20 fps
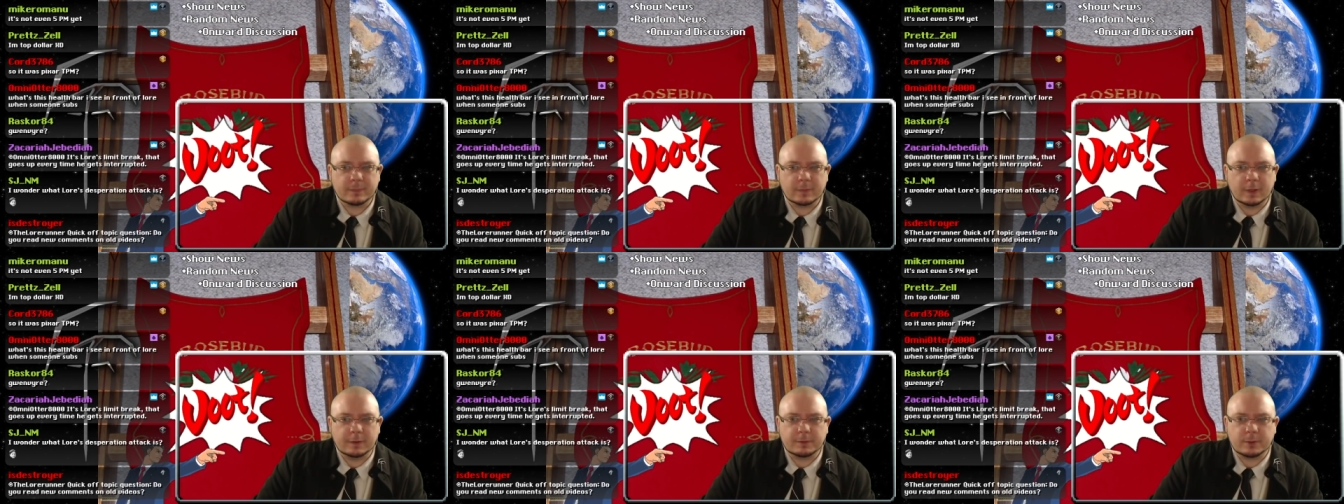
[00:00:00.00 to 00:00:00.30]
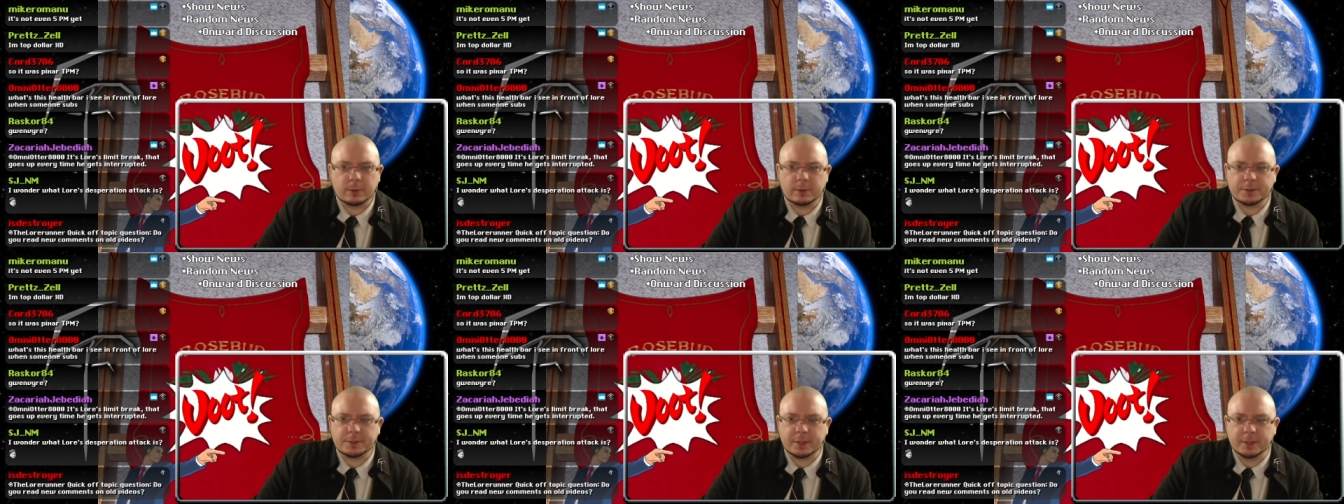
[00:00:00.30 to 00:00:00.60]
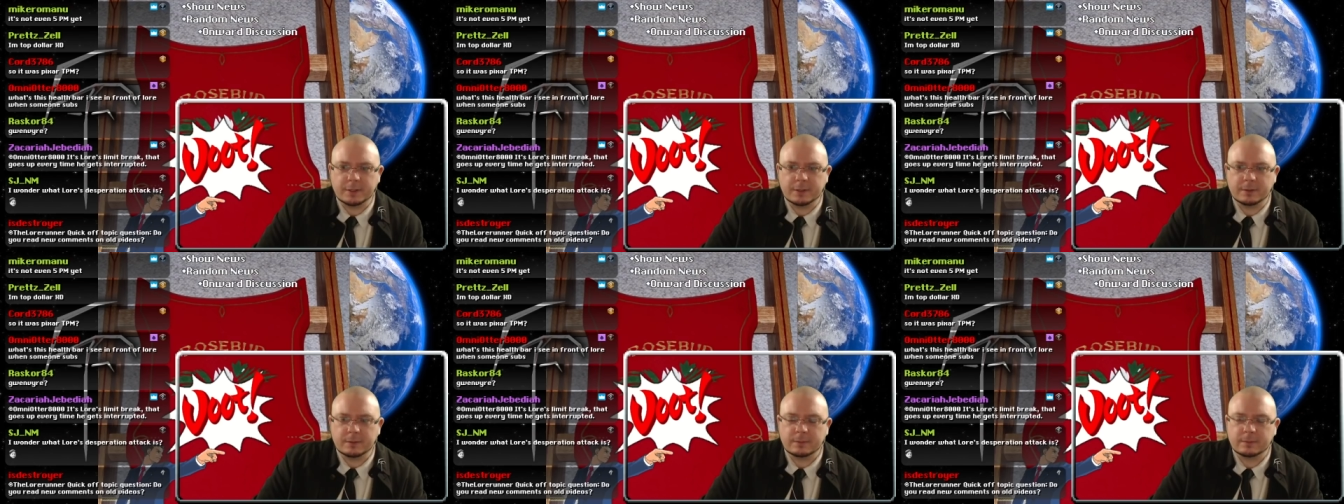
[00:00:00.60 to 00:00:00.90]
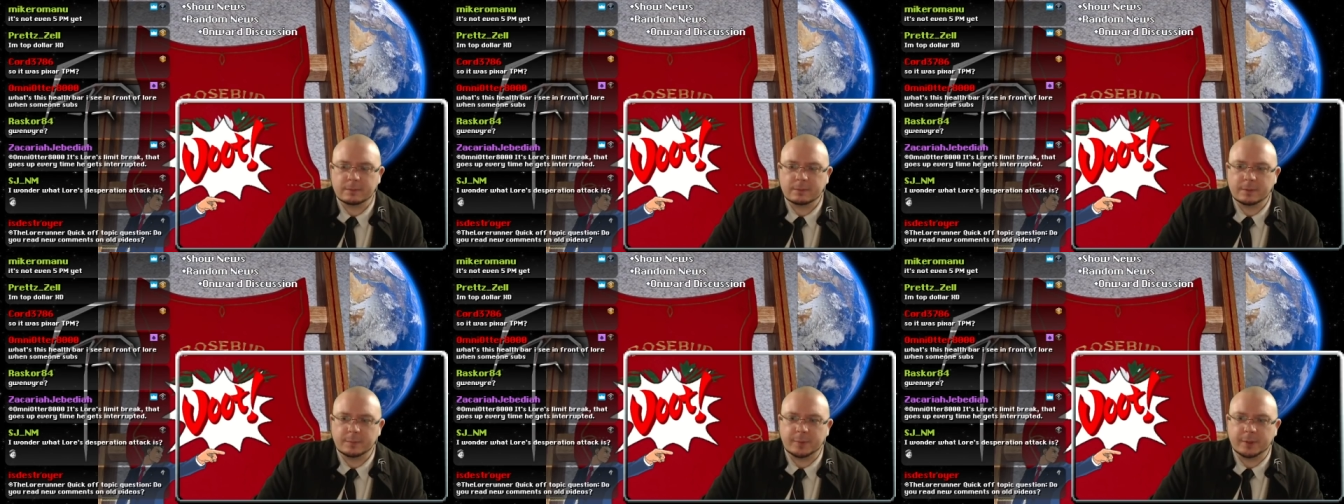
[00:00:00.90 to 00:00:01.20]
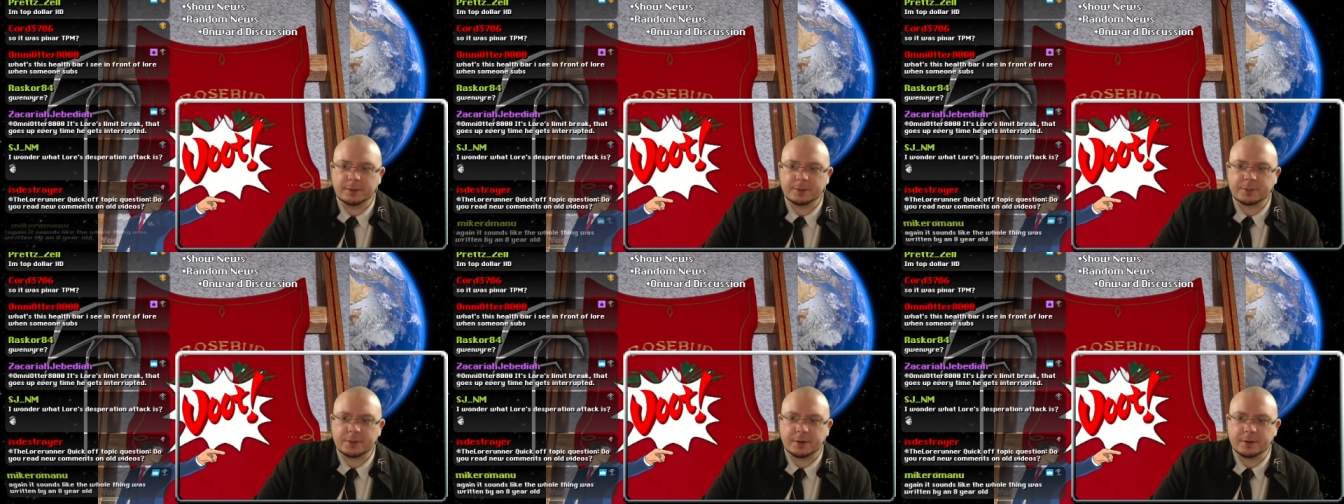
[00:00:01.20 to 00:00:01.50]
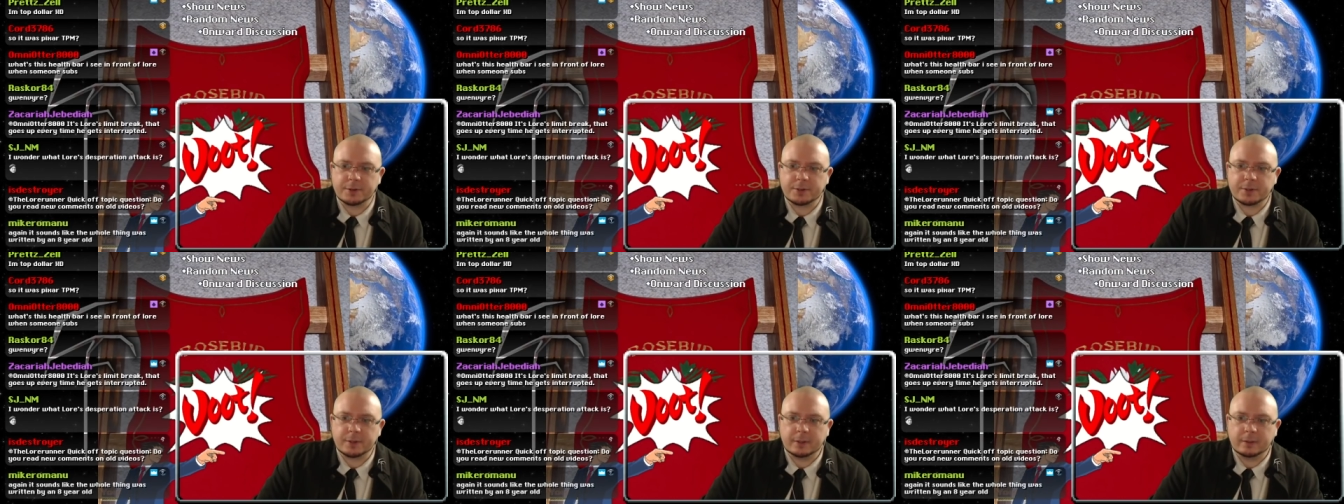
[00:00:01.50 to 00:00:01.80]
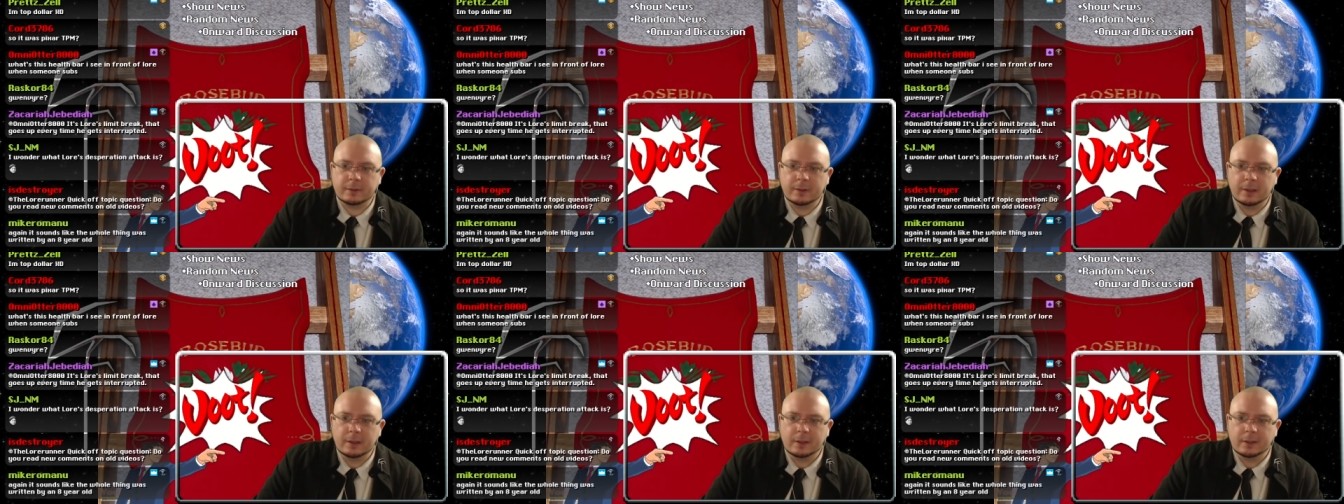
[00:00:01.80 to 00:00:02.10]
Of course I do, Imperial Star Destroyer.
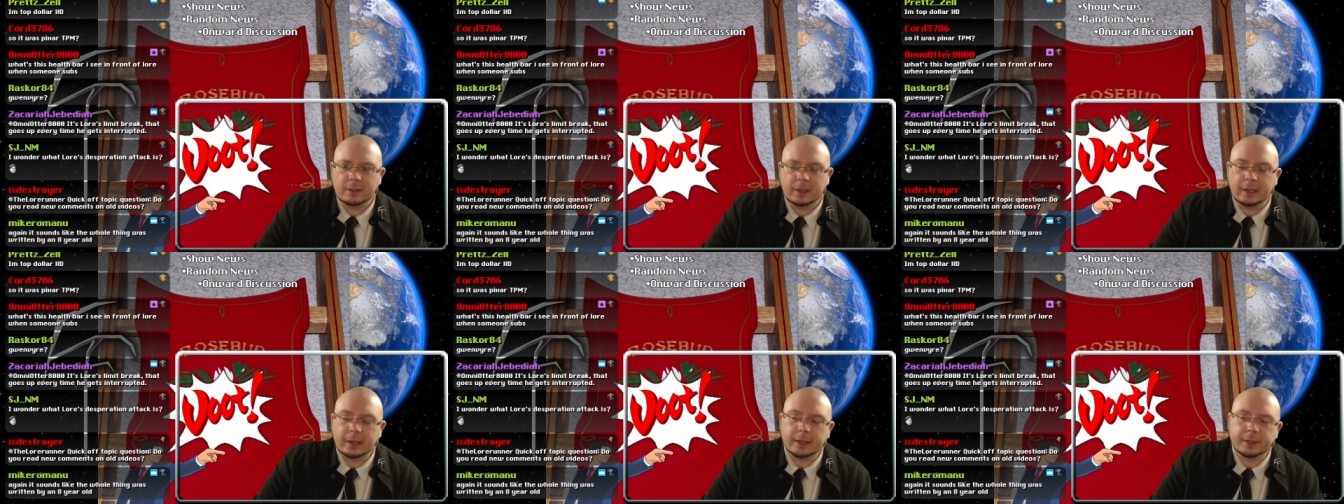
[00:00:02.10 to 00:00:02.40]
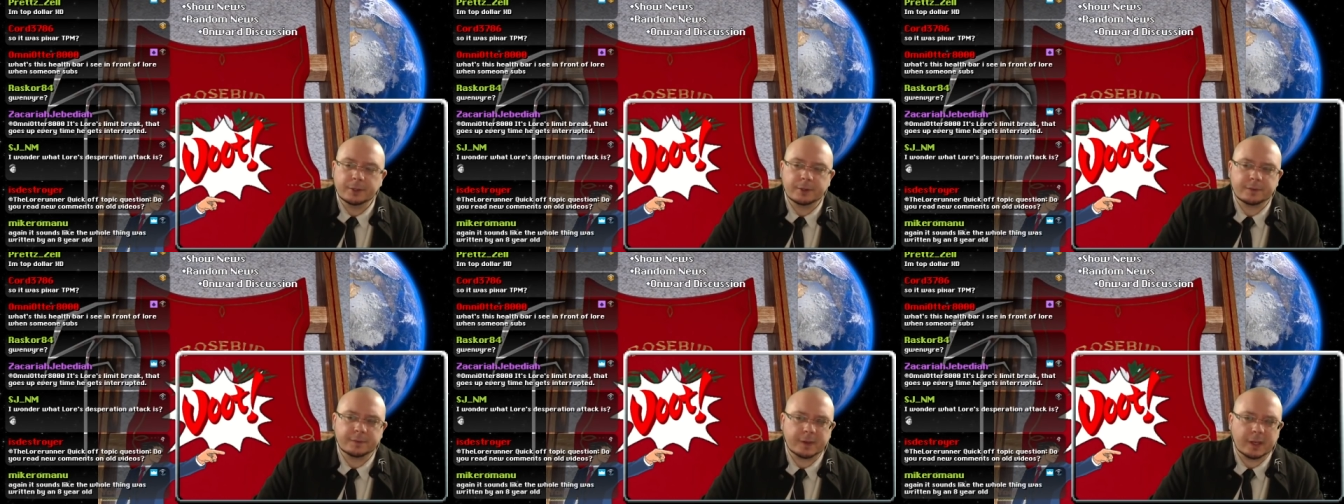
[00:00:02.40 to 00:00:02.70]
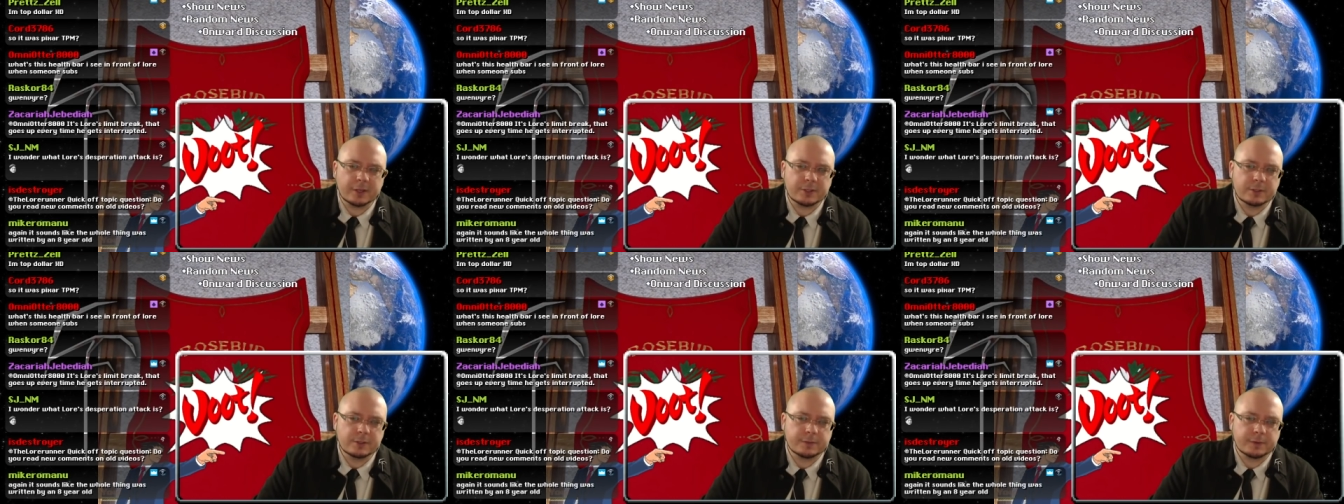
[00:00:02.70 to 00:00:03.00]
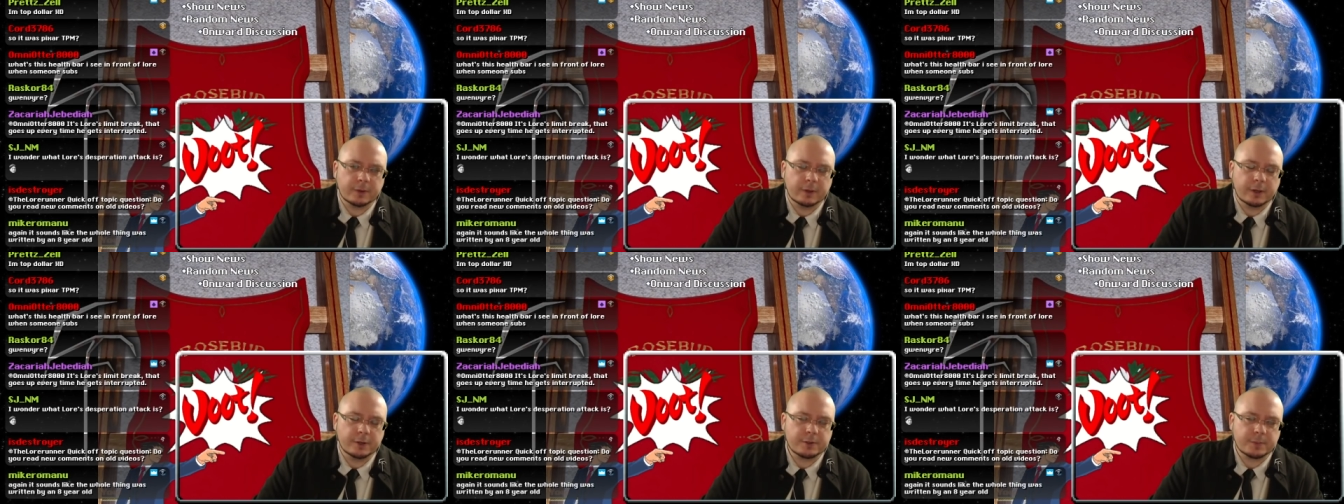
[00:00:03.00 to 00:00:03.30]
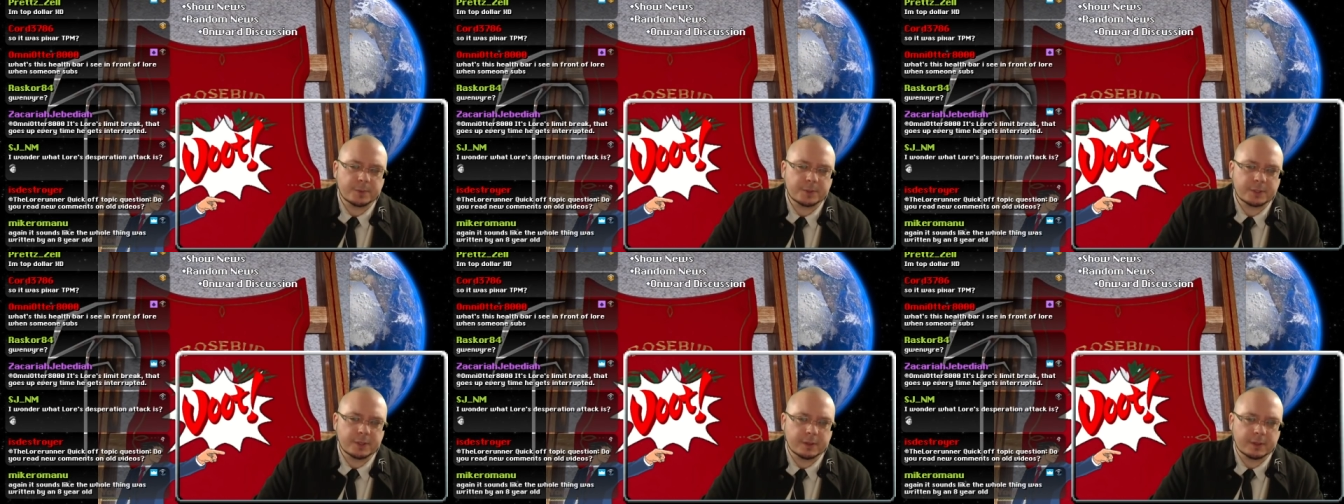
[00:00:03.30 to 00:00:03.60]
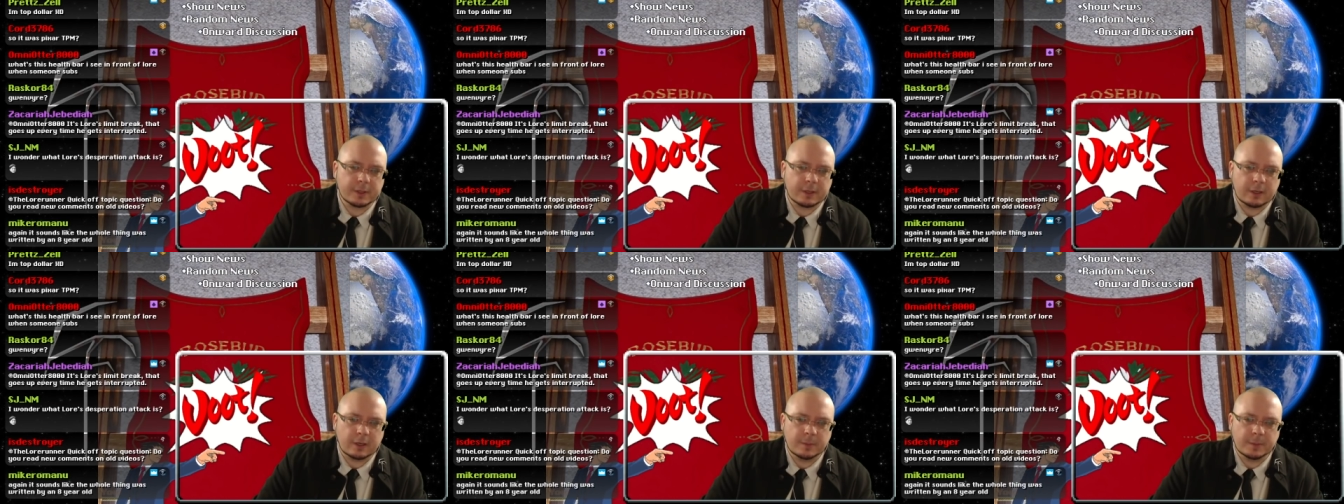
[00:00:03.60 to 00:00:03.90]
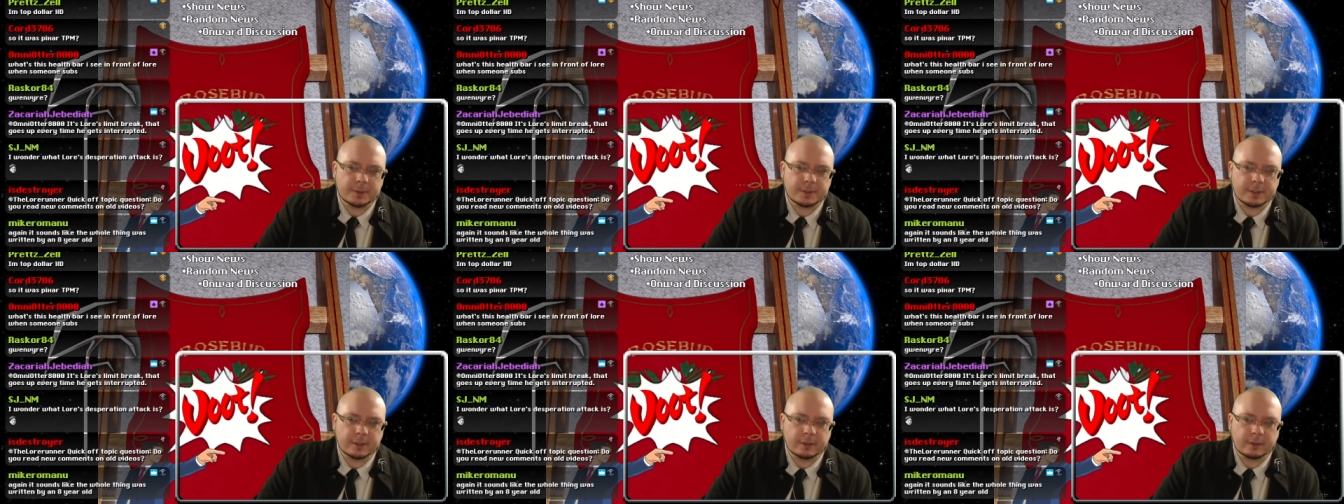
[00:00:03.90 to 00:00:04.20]
I get notifications for 100% of the
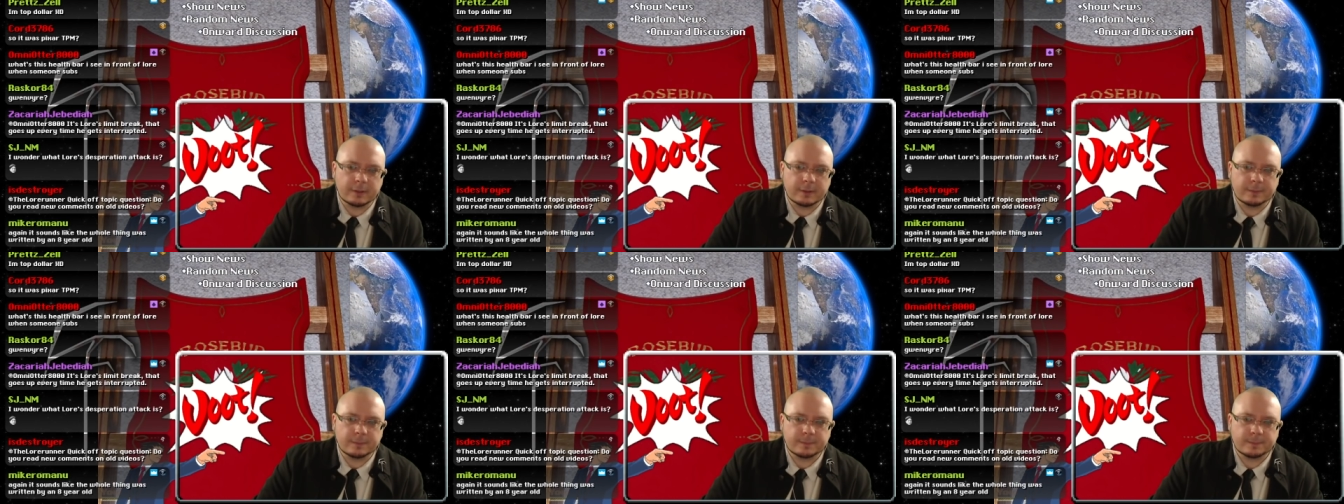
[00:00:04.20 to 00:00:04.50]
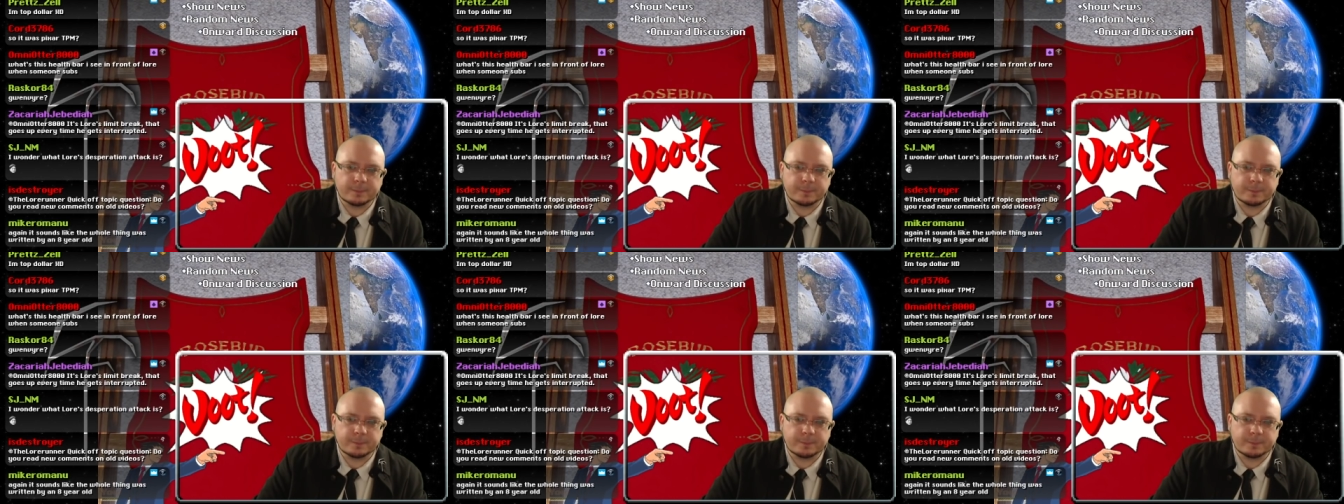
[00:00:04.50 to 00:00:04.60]
comments I get.